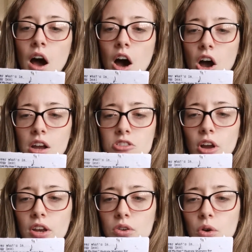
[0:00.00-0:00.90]

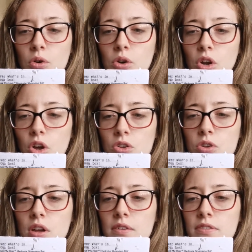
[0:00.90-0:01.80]
hydrate or
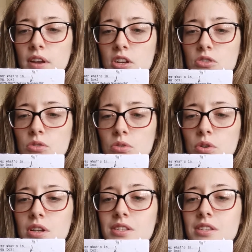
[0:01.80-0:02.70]
glow
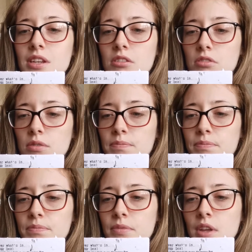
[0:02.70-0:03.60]
facial serum
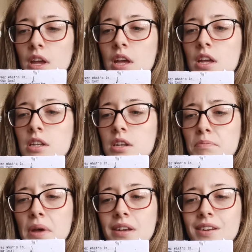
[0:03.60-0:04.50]

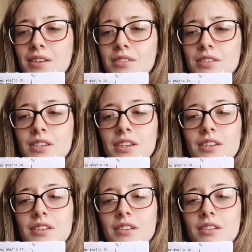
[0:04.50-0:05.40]
depending on
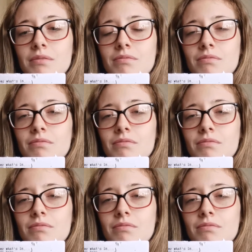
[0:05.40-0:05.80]
skin type.